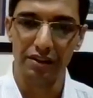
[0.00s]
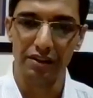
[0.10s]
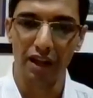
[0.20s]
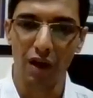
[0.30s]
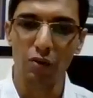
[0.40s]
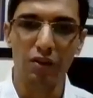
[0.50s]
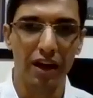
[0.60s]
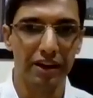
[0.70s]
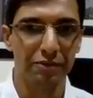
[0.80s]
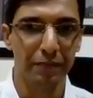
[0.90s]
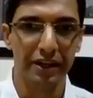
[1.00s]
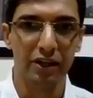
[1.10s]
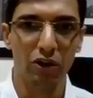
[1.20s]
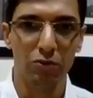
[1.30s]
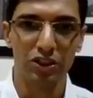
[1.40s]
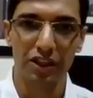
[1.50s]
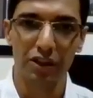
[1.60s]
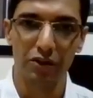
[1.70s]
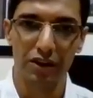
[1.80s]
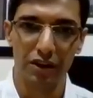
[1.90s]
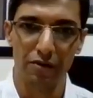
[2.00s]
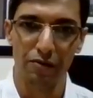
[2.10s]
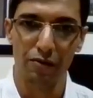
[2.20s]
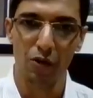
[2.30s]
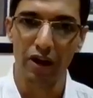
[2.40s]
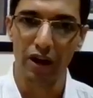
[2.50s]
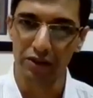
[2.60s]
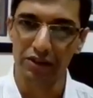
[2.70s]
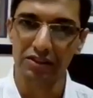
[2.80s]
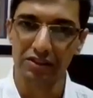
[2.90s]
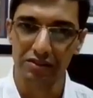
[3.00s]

Now I spend almost around 4 hours,